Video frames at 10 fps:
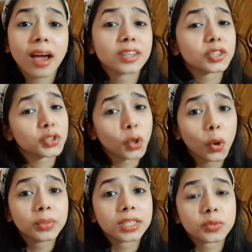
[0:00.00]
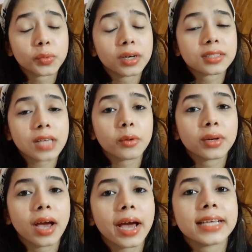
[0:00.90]
I just hope this works
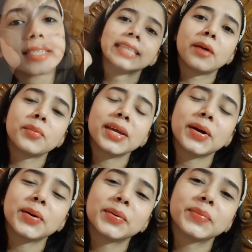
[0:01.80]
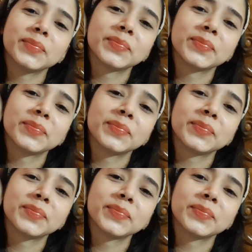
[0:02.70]
out, guys. There we go.